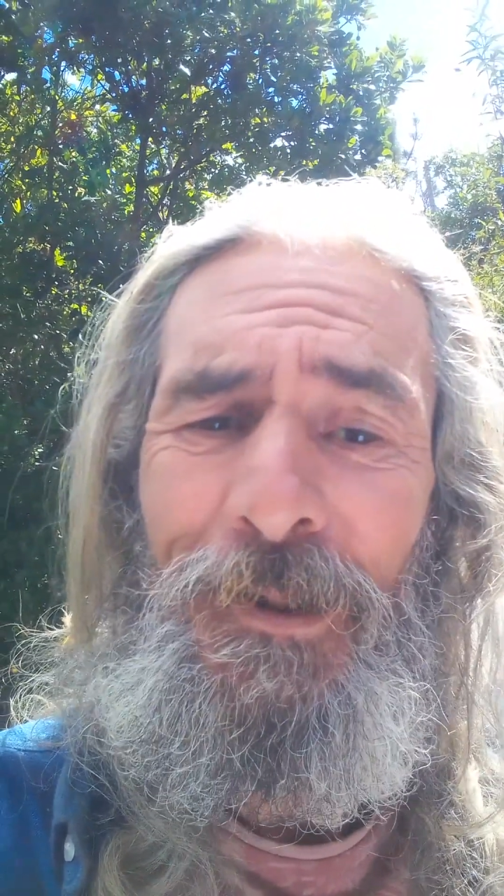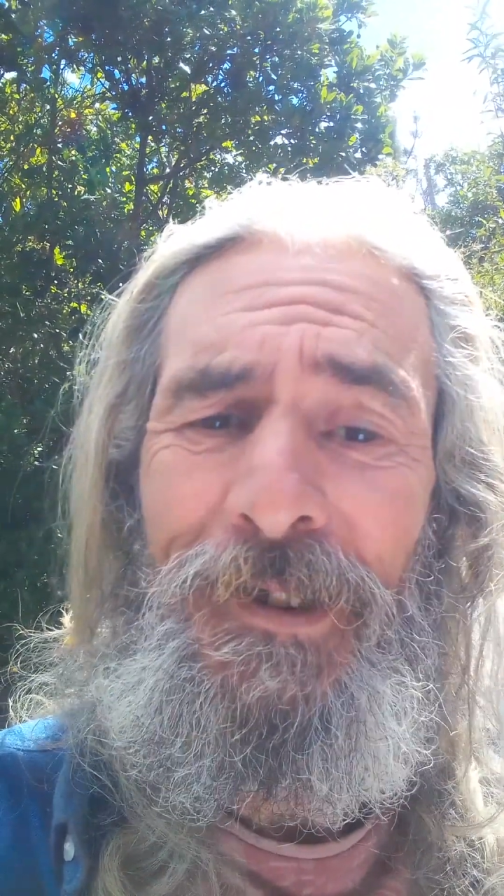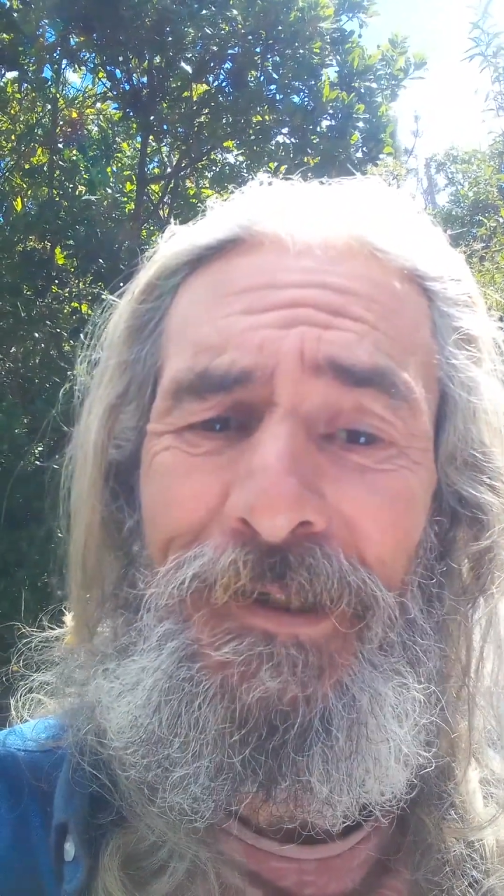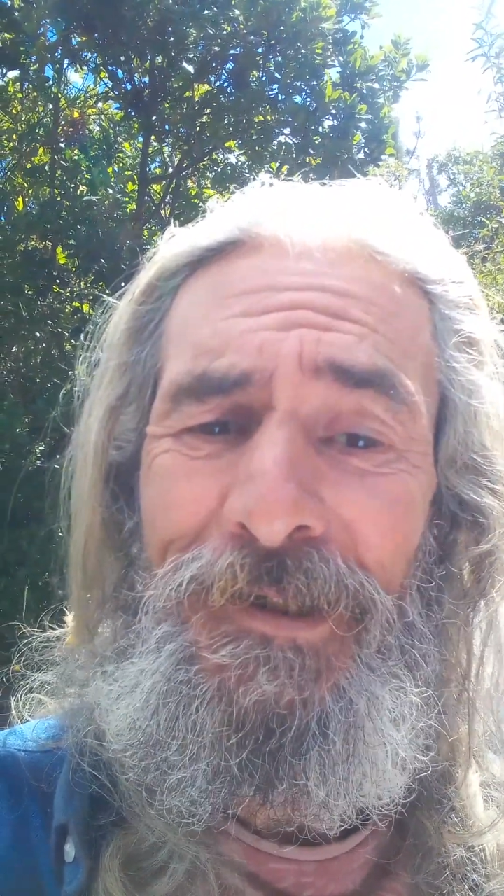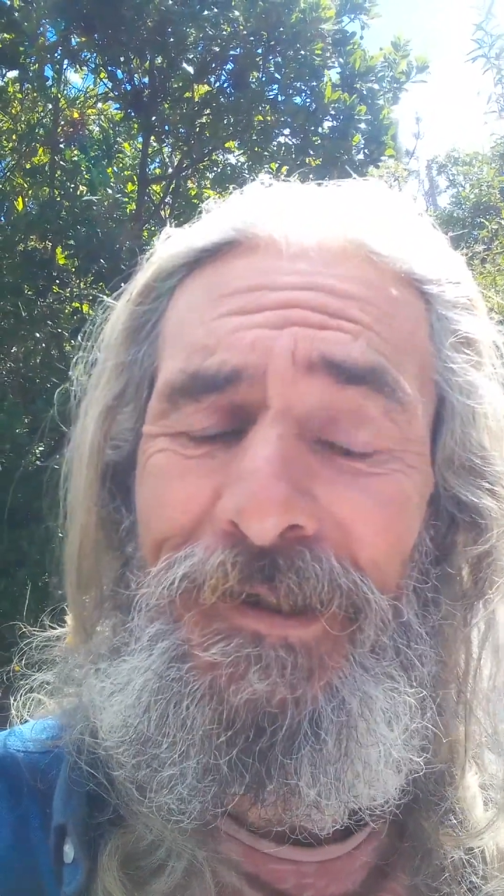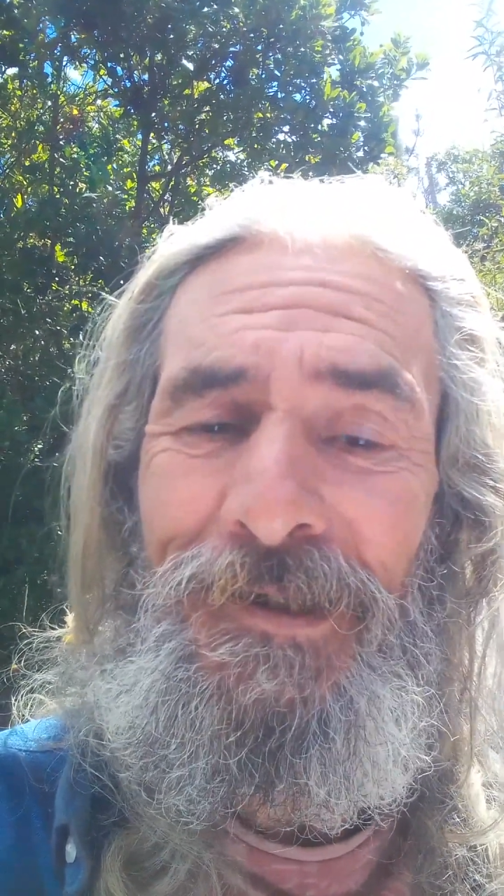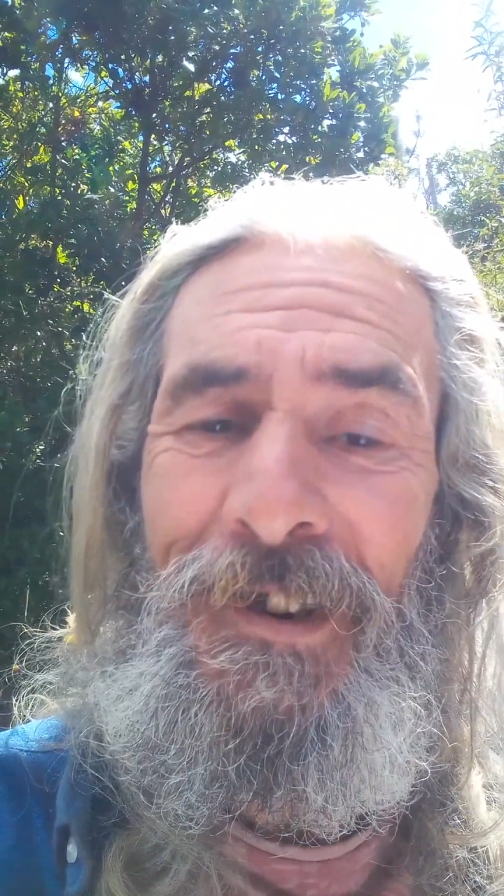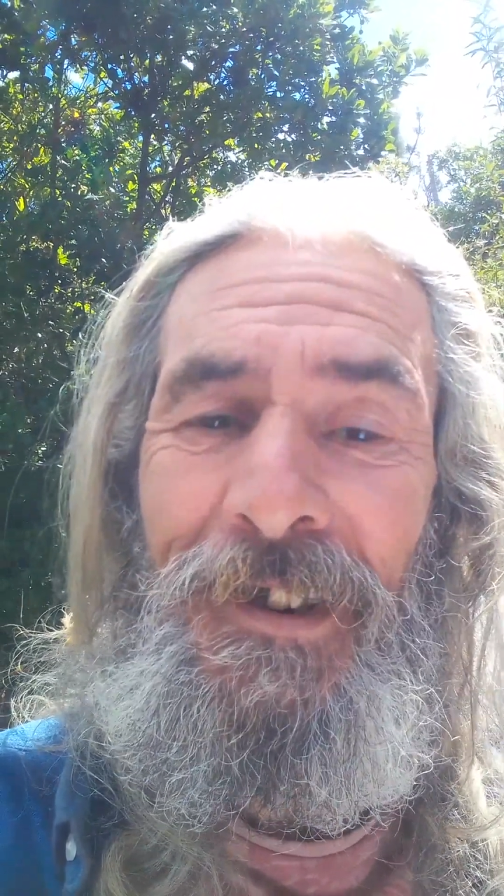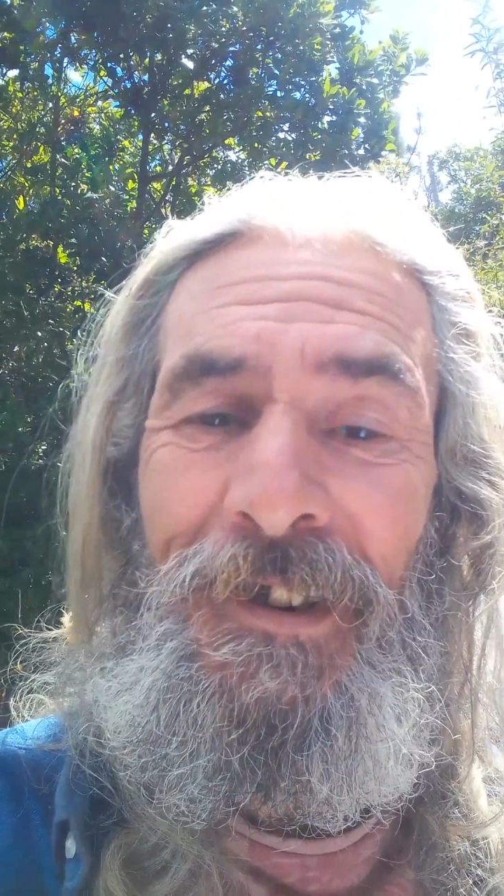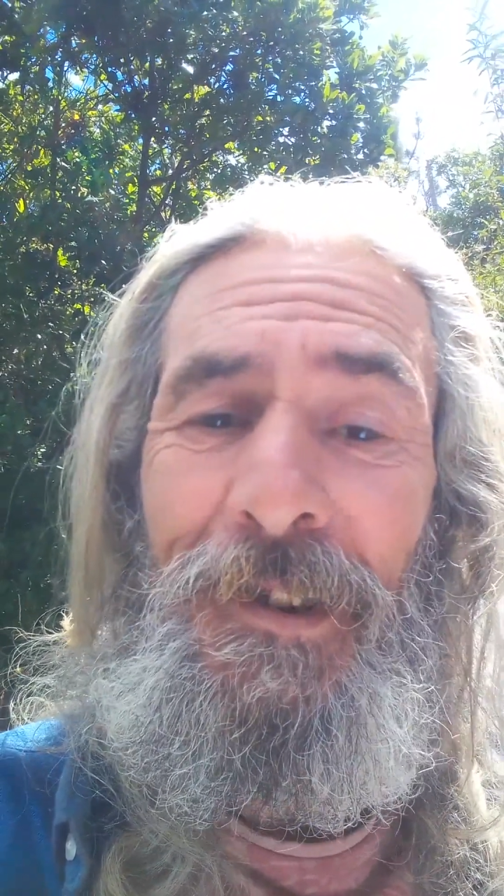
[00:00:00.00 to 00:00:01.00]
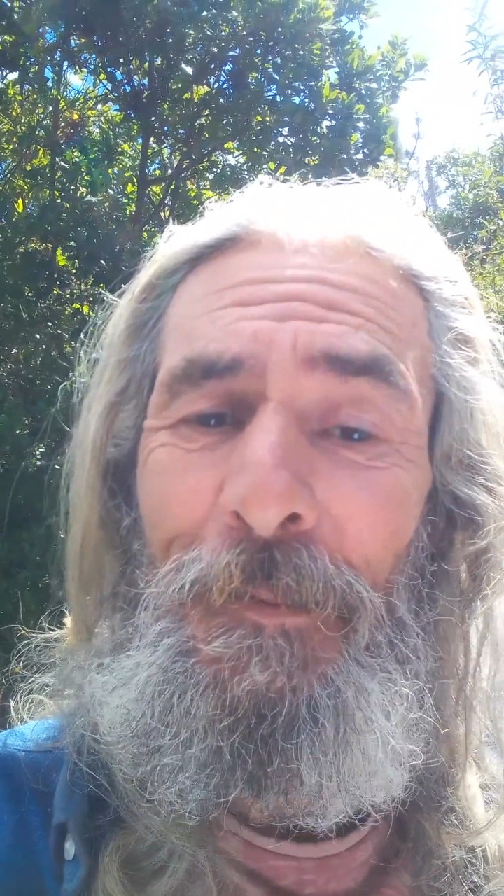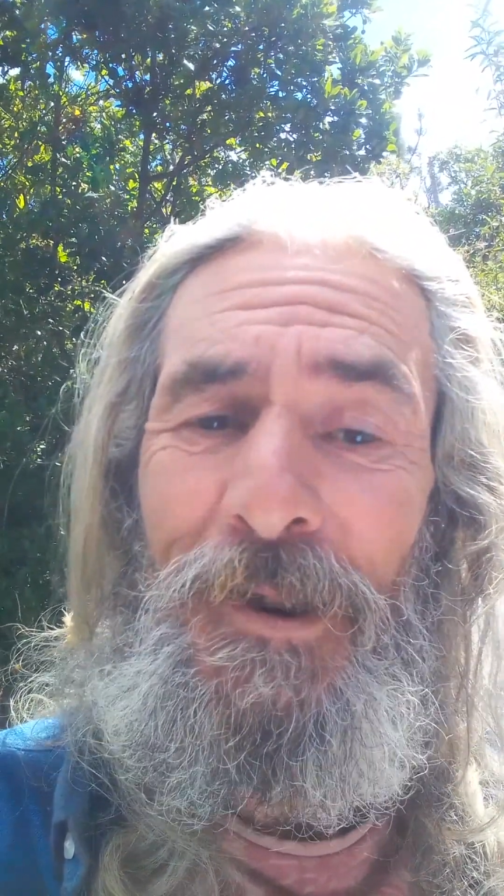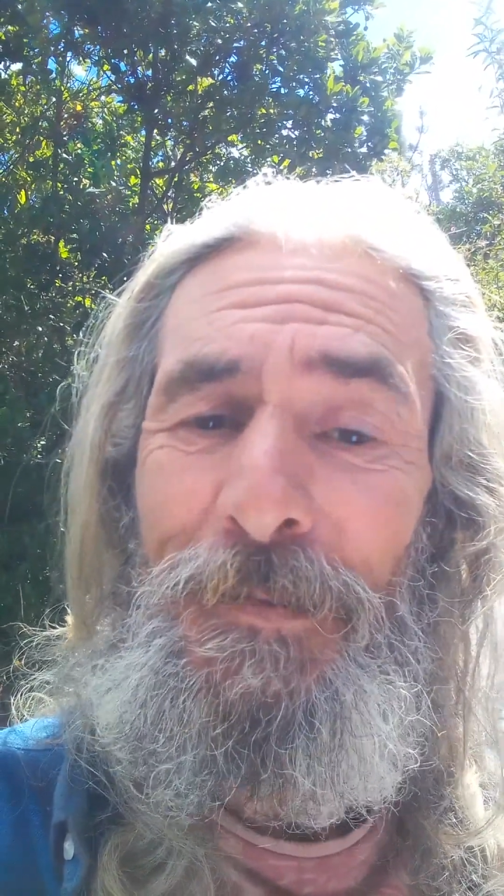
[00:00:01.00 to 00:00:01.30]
It must